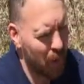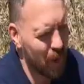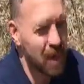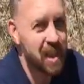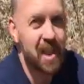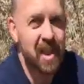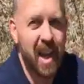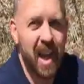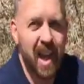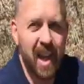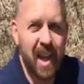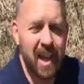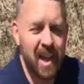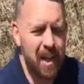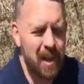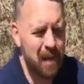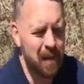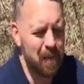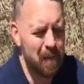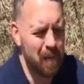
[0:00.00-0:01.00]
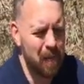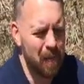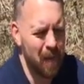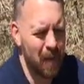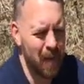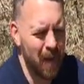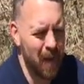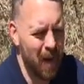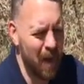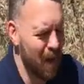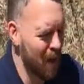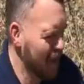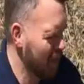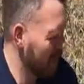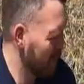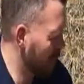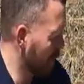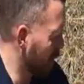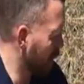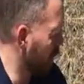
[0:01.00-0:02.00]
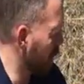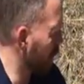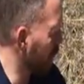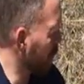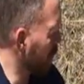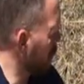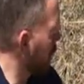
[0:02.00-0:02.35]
little snake. All right, we're